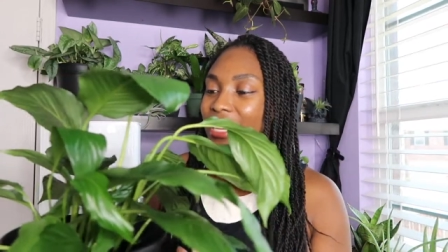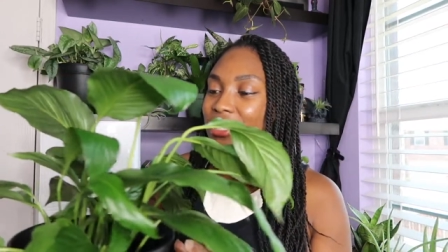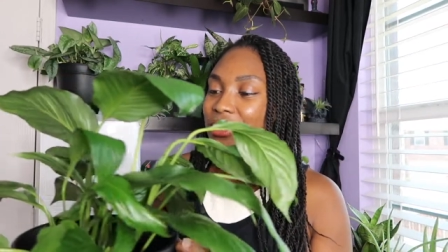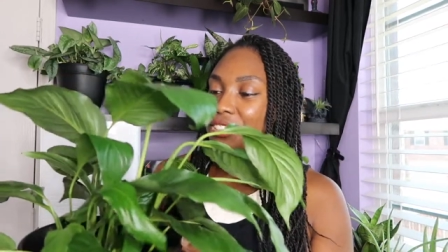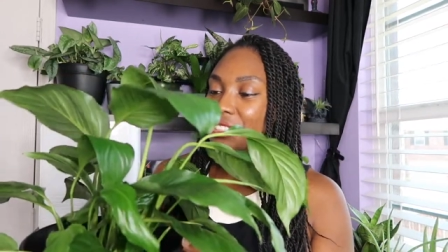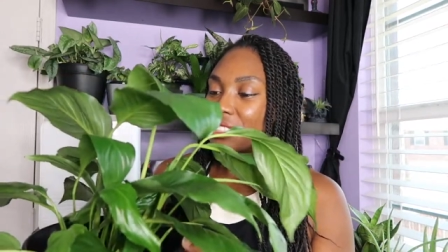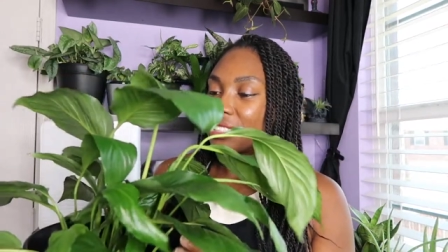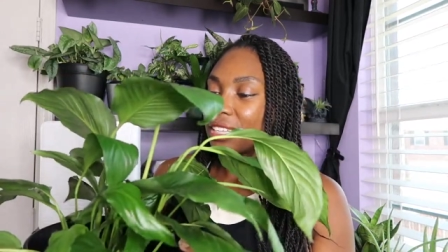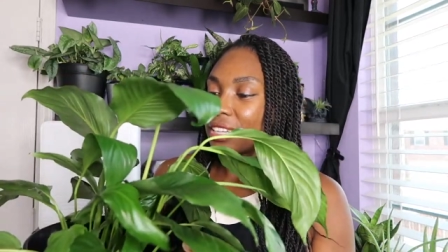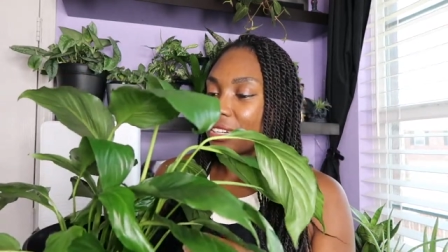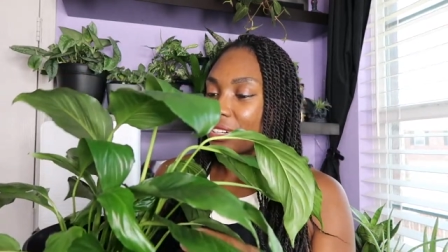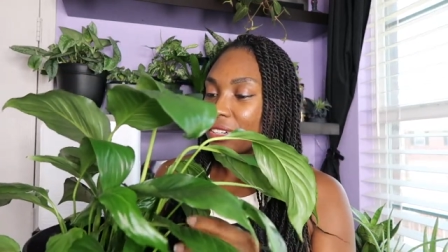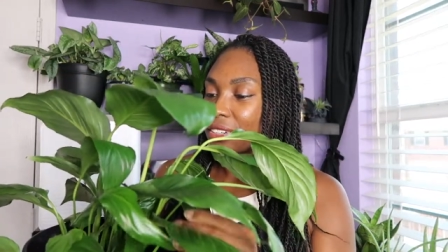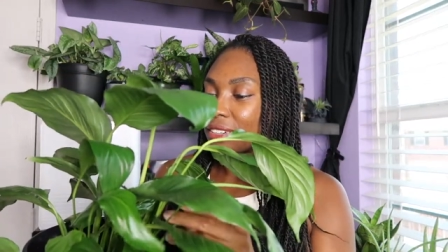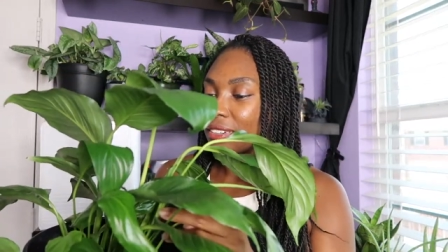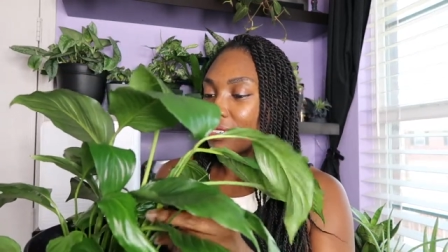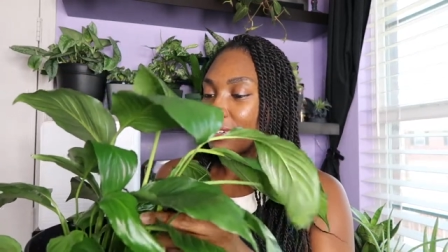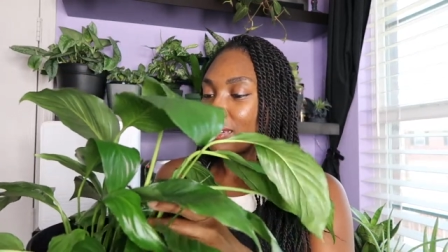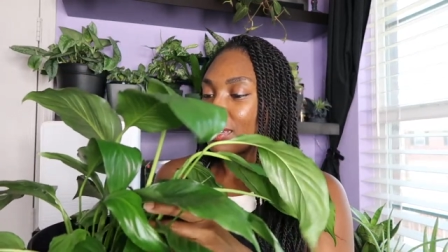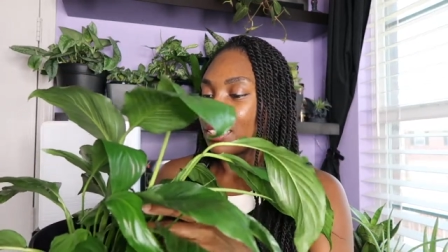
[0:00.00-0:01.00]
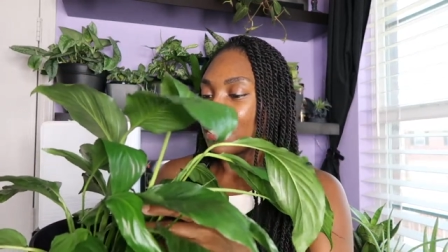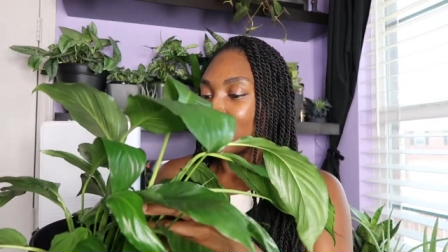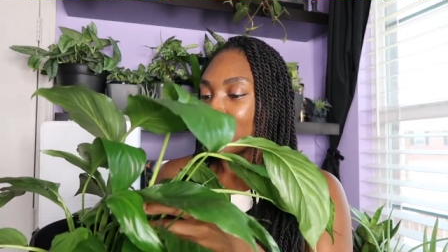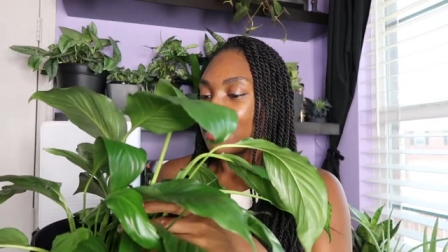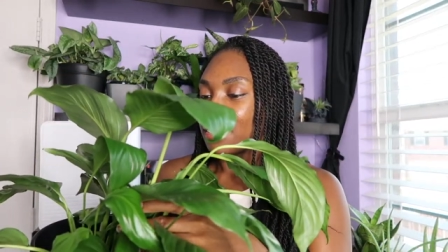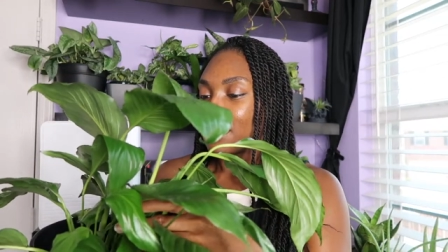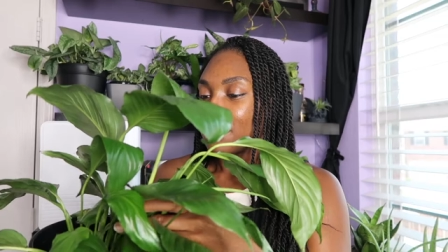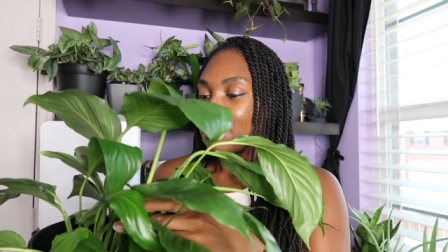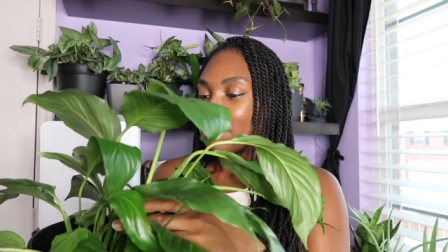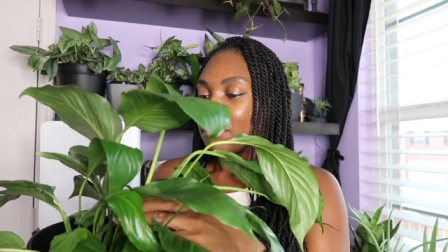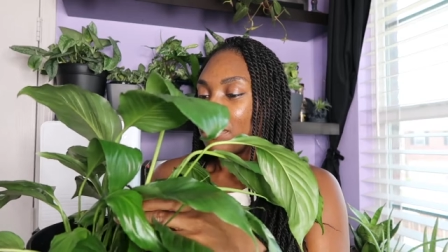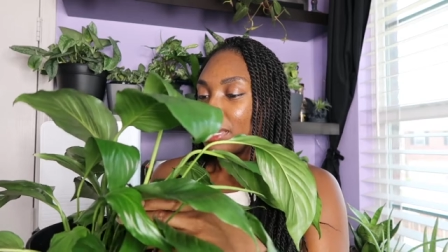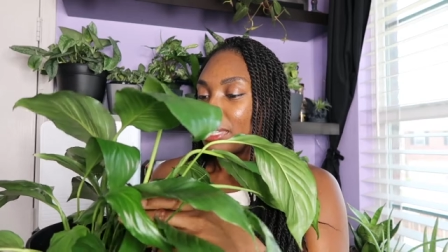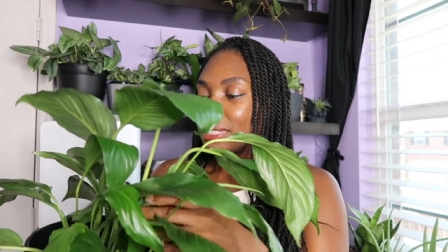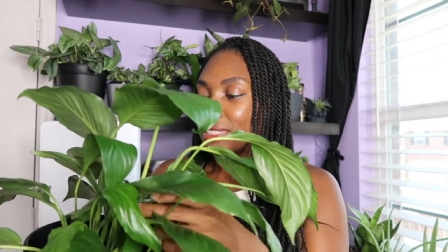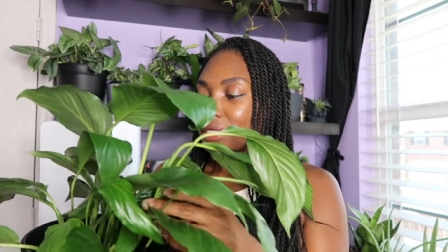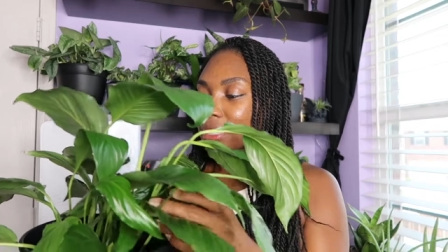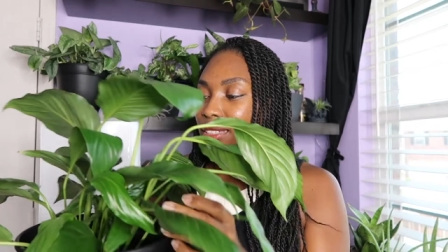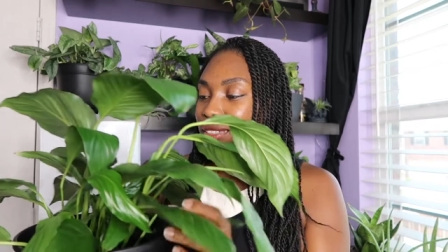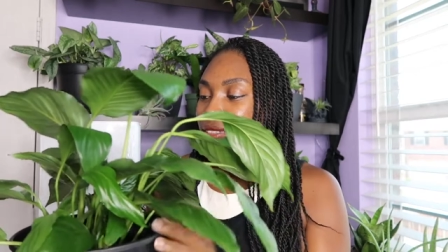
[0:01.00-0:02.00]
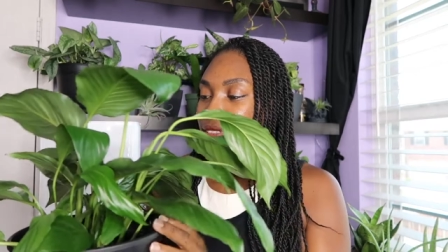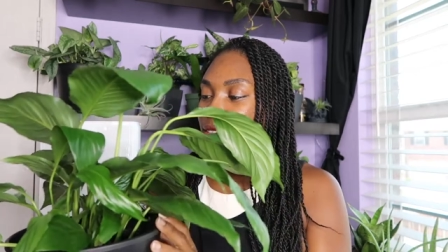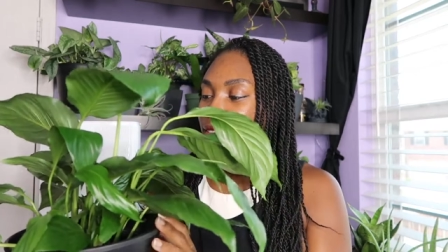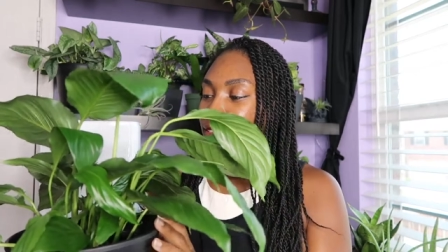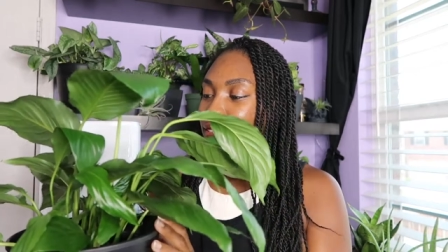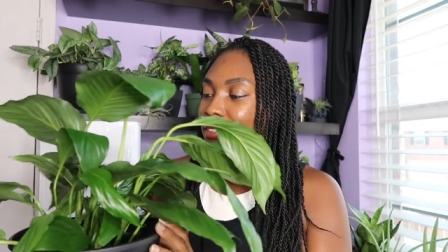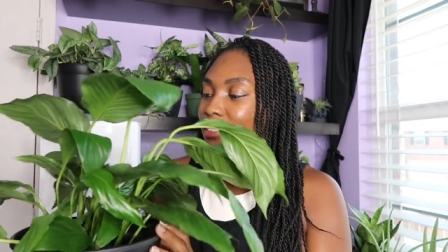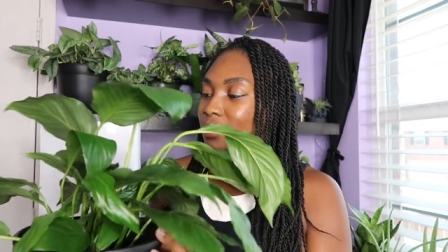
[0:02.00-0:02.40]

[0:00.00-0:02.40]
edges that are messing,